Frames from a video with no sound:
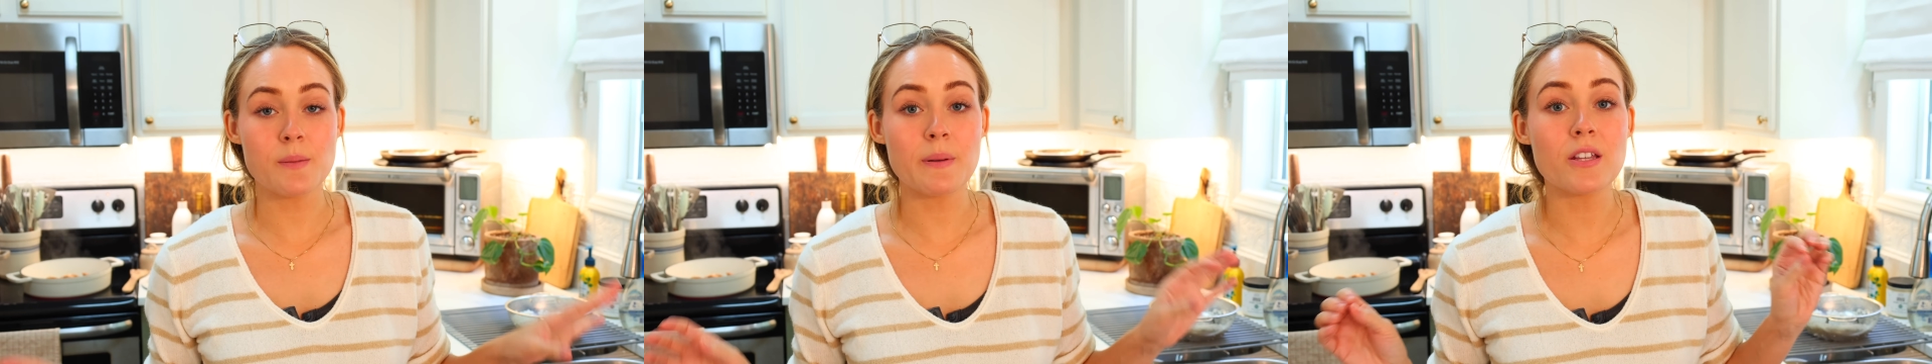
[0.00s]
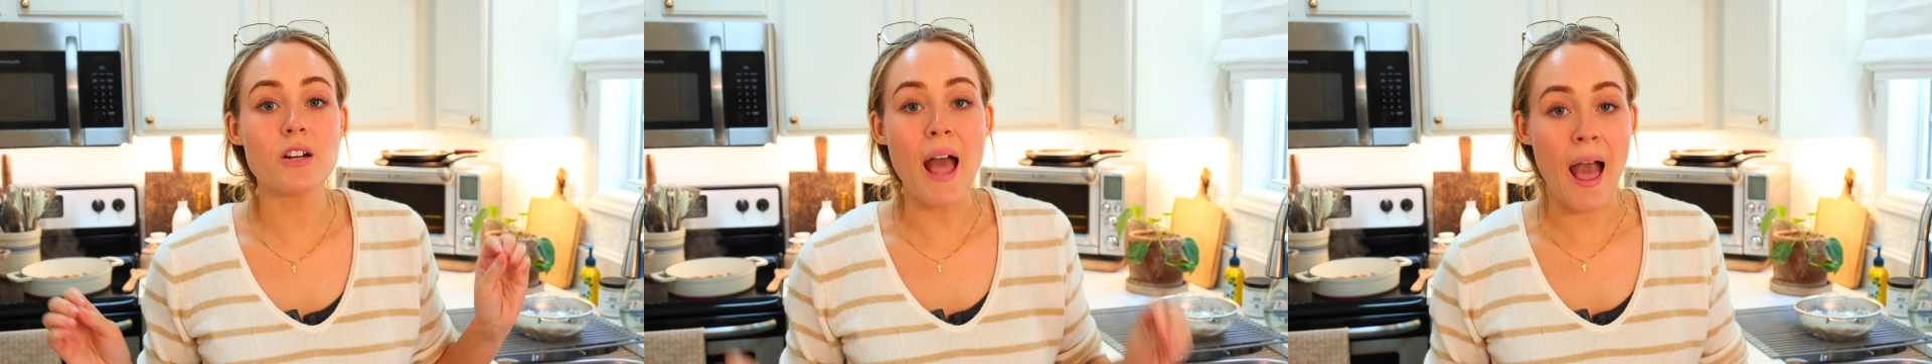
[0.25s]
but
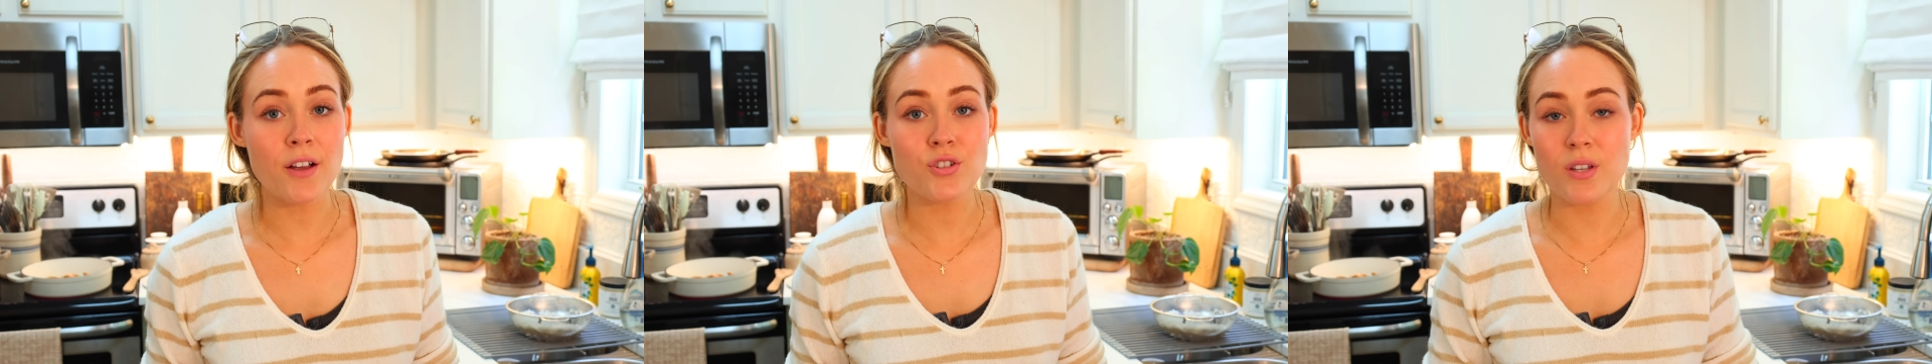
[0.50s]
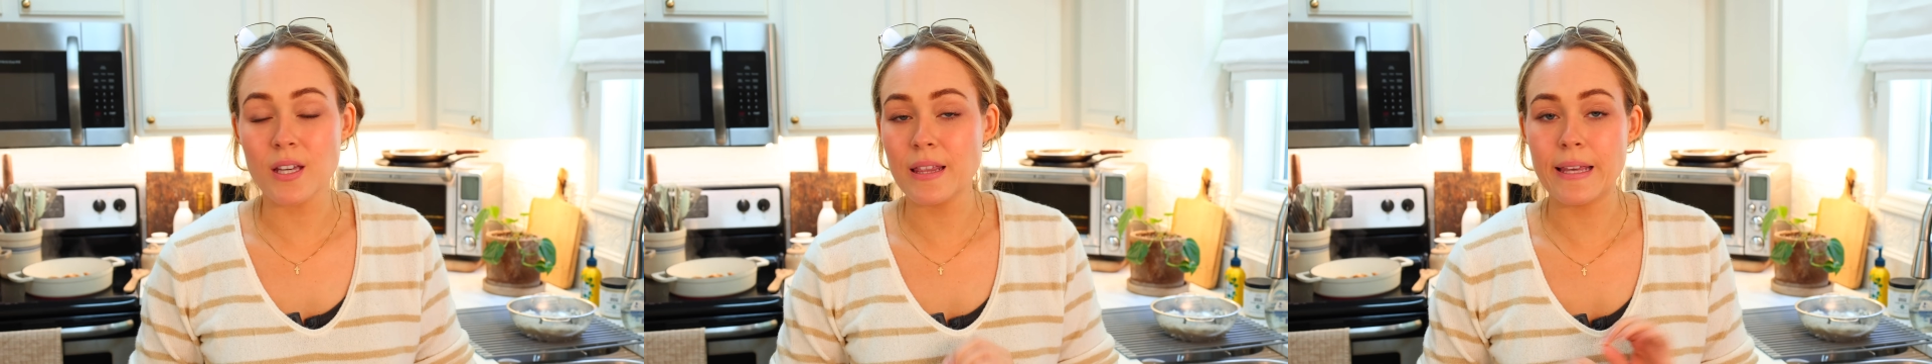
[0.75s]
they're
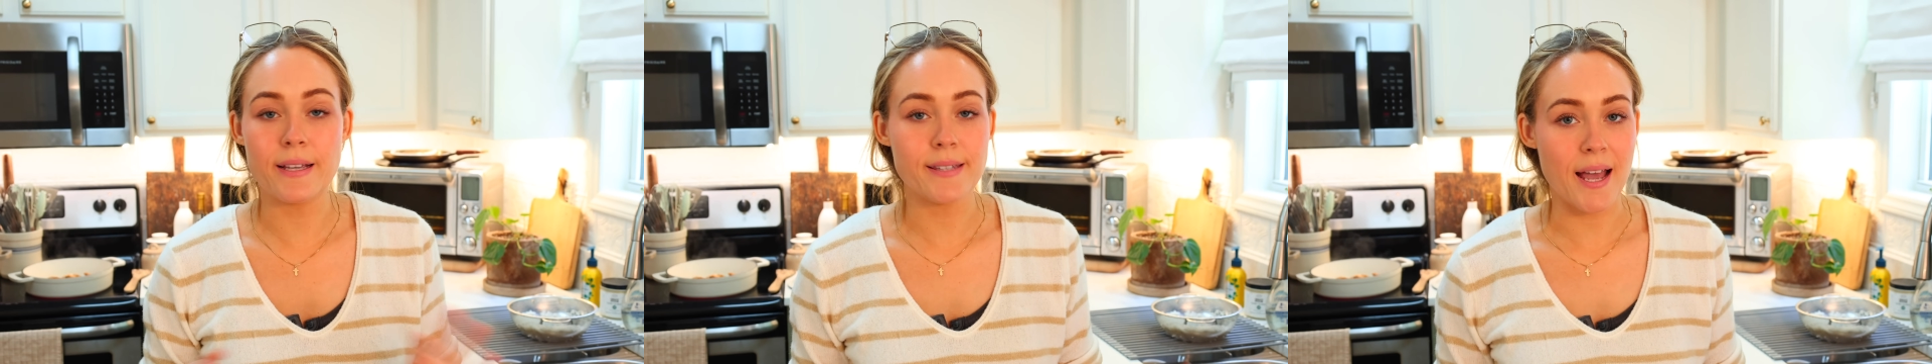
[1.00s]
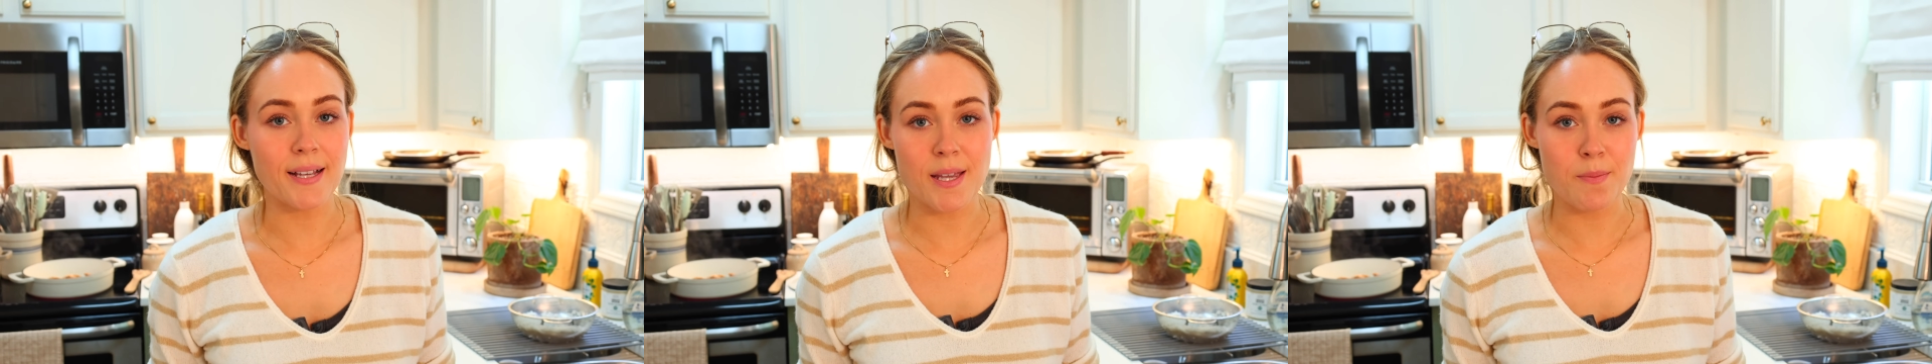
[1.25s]
actually the
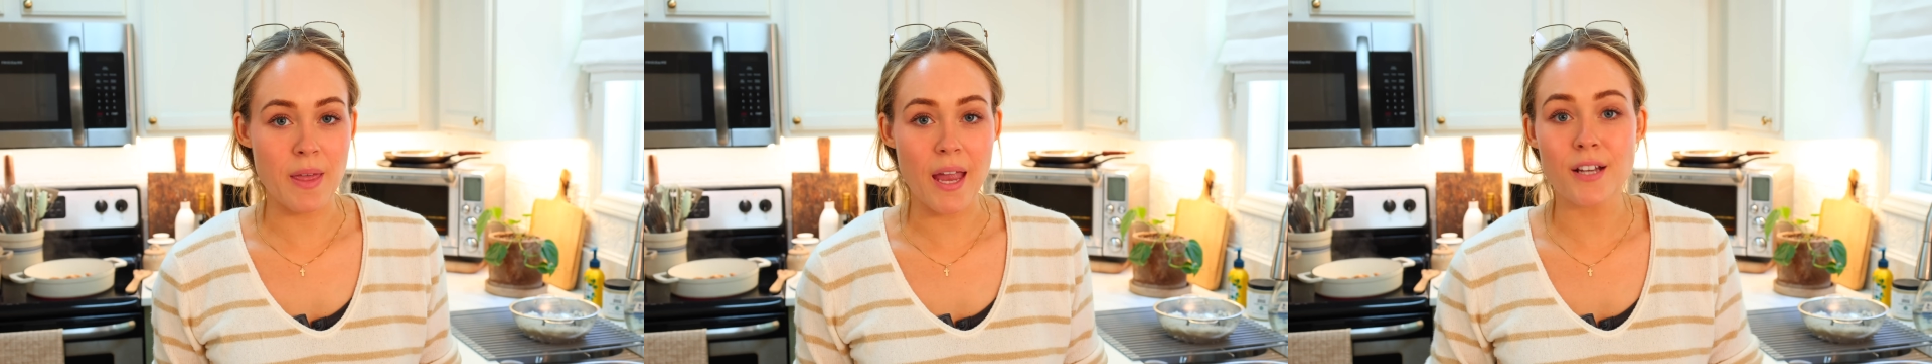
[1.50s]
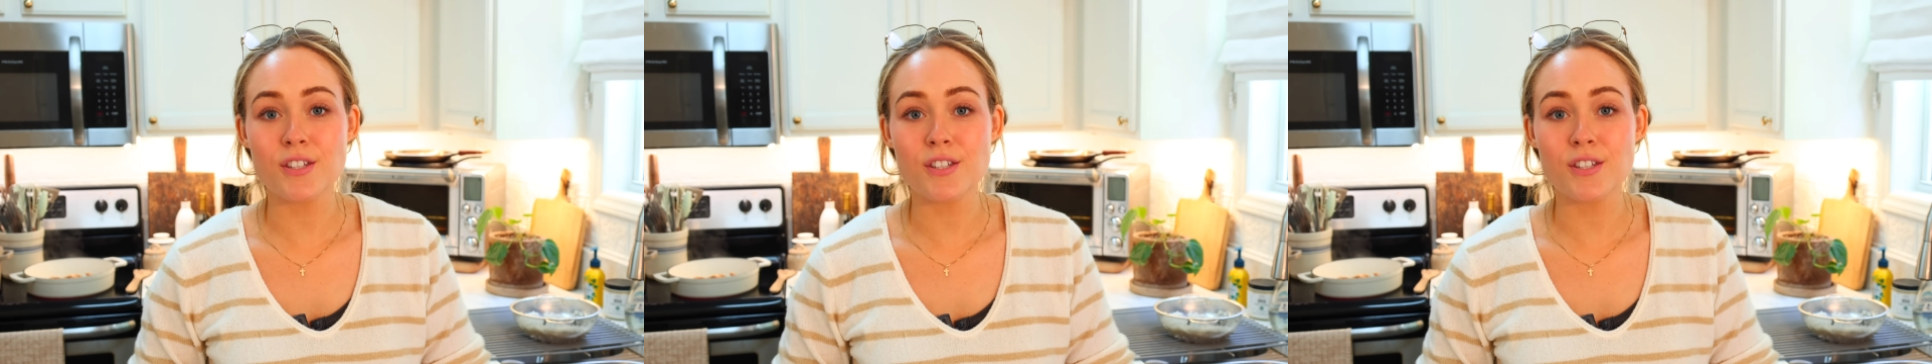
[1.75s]
exact same thing.